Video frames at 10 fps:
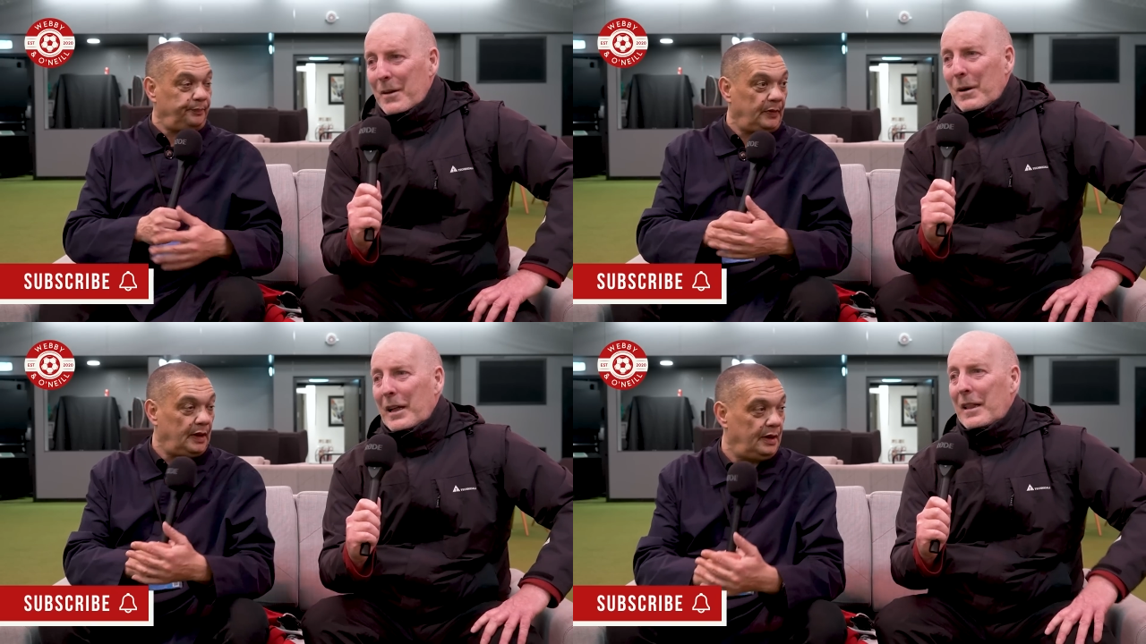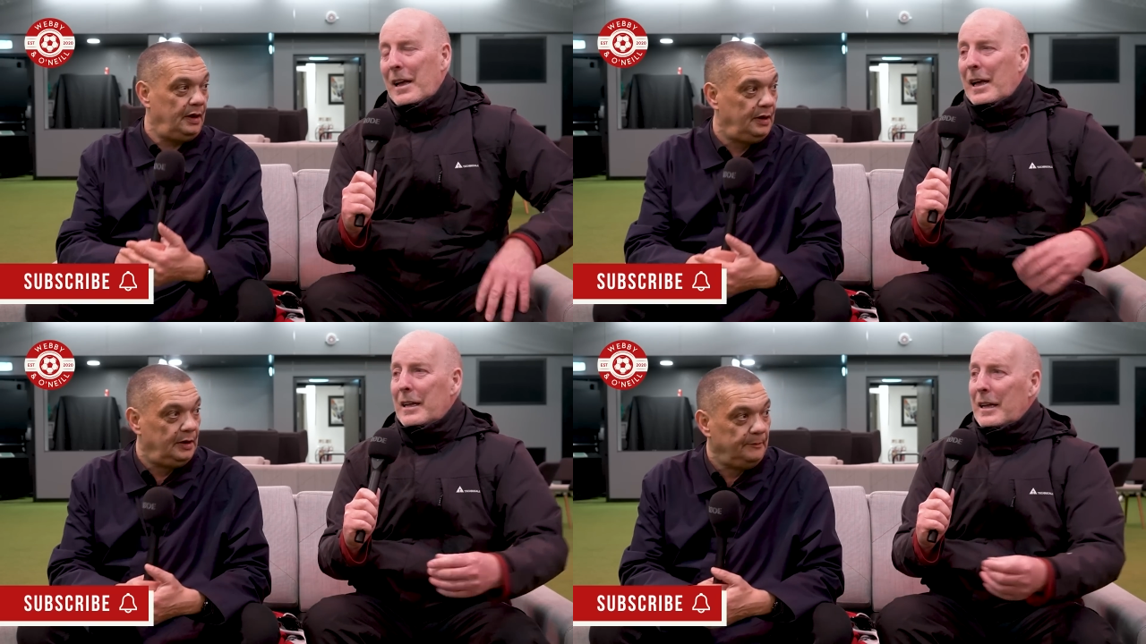Speaker 1: Well,
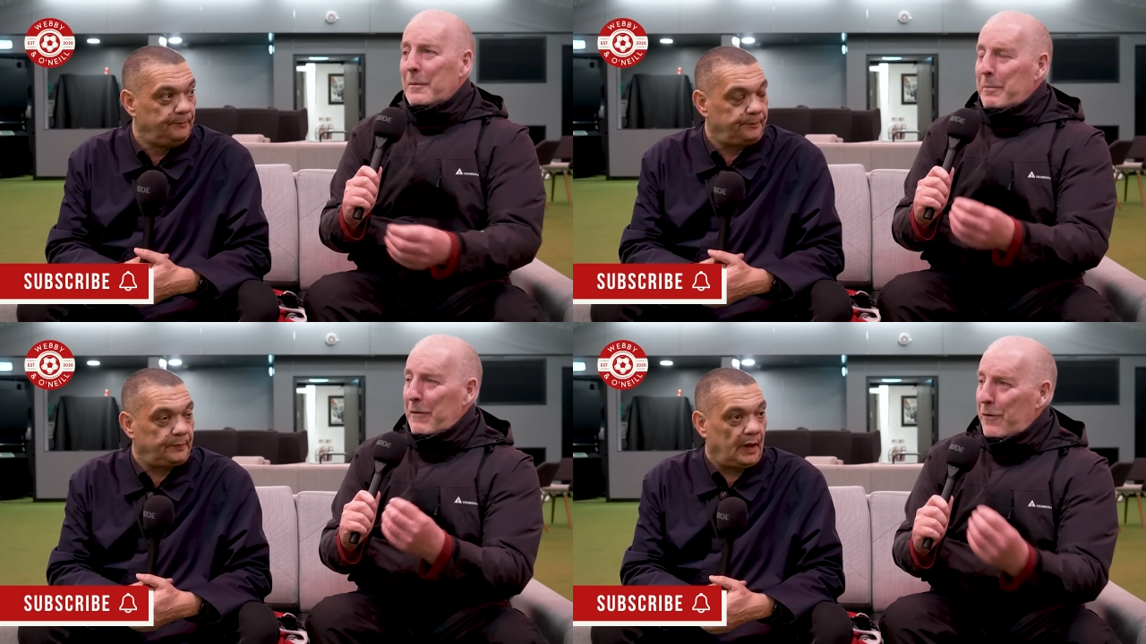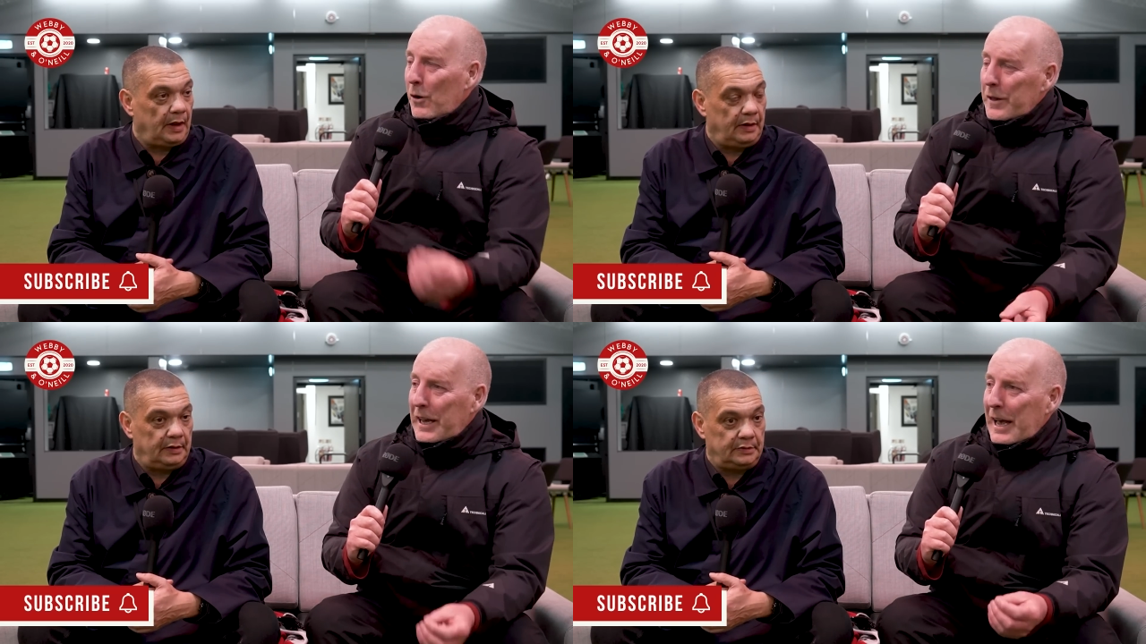uh, before
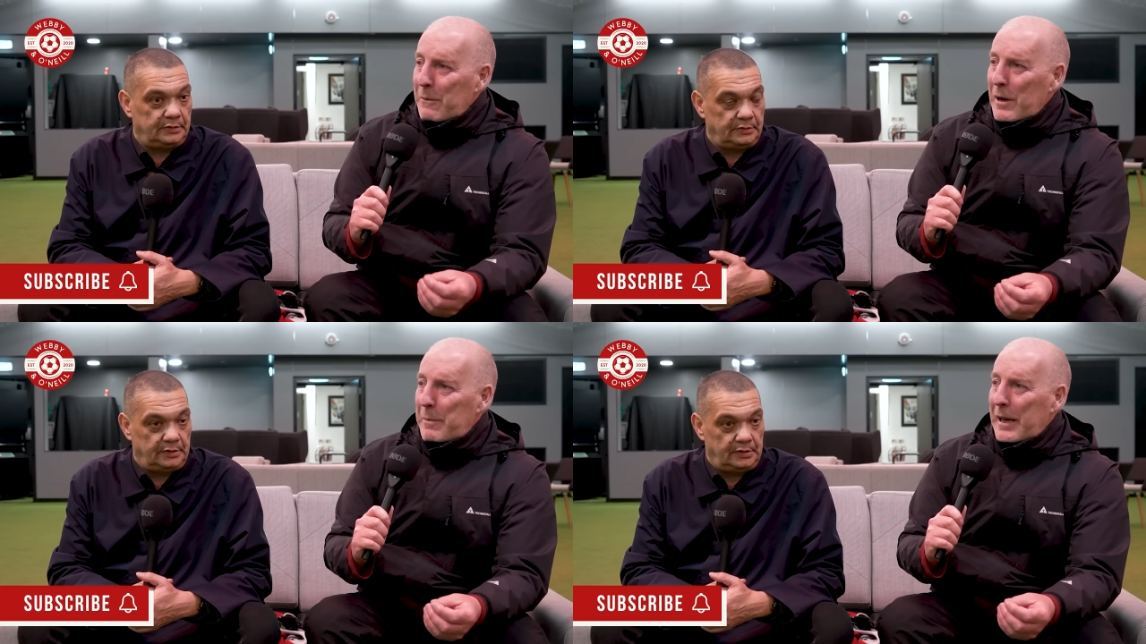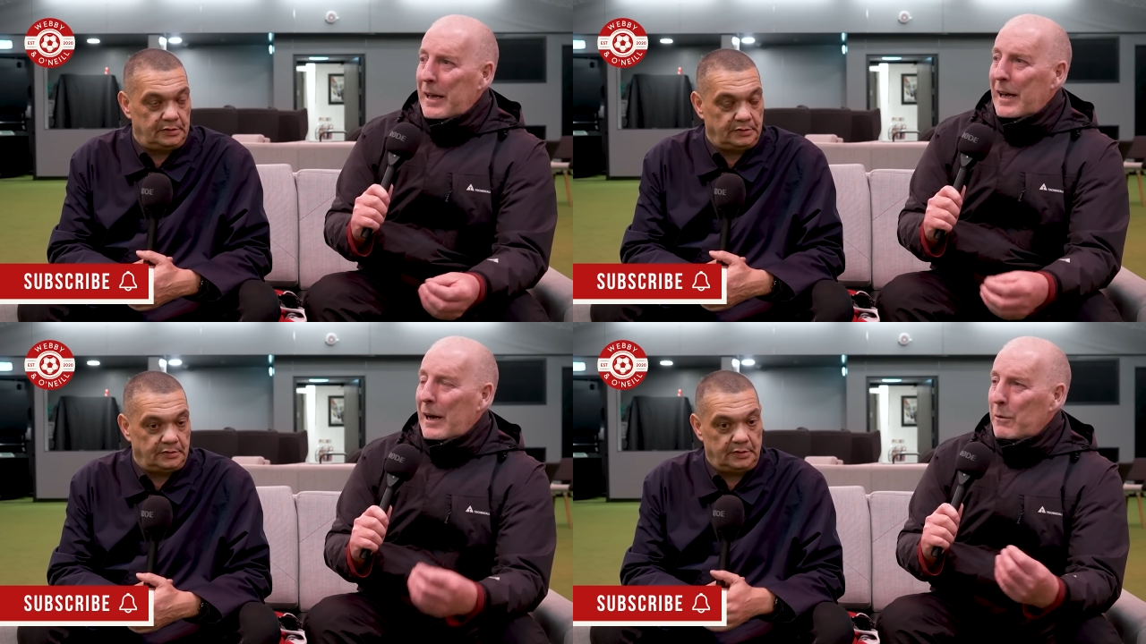the game, Webby,
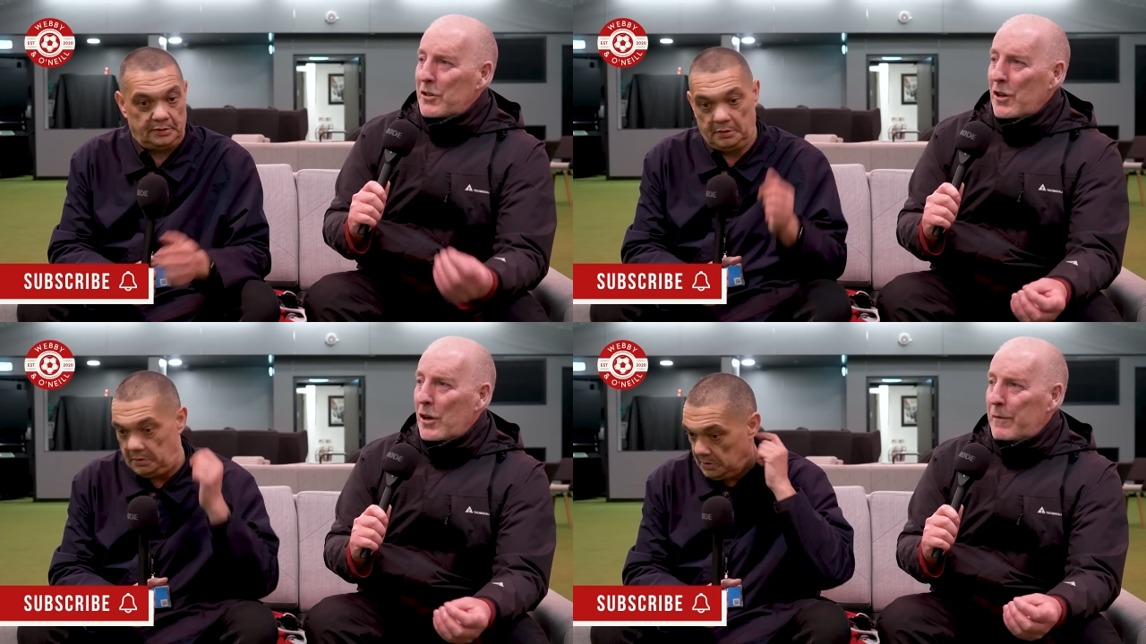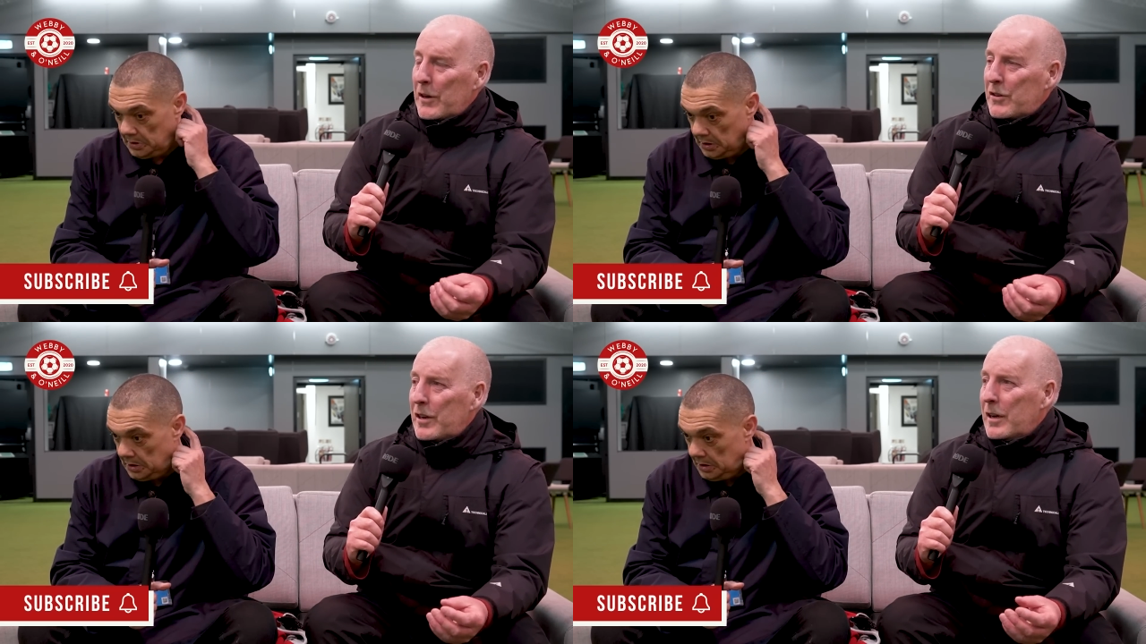I was
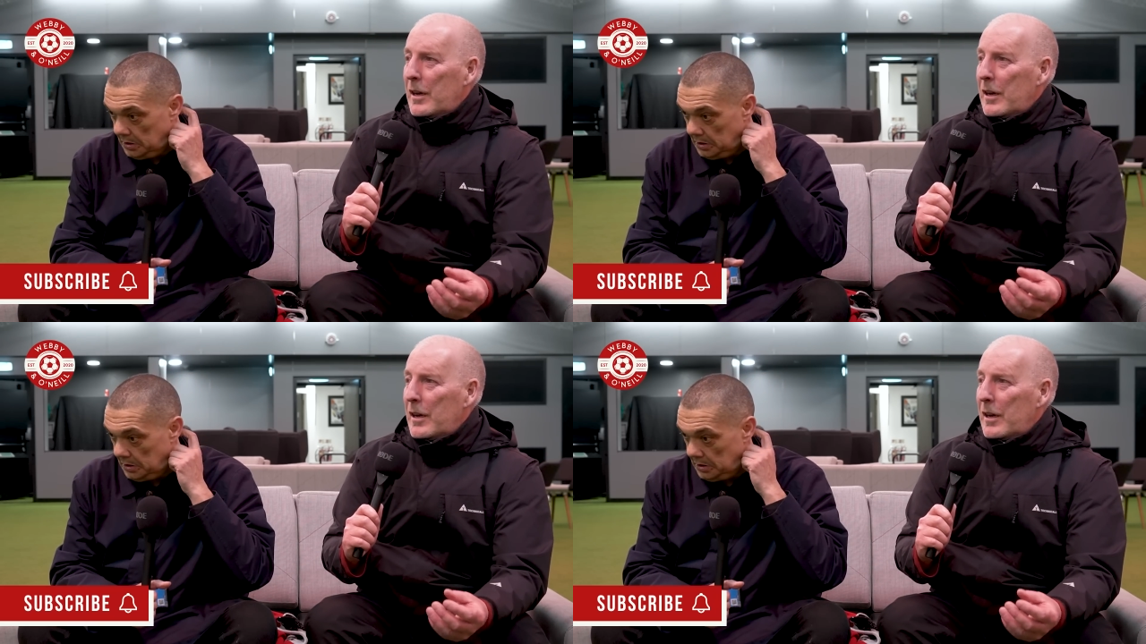nervous.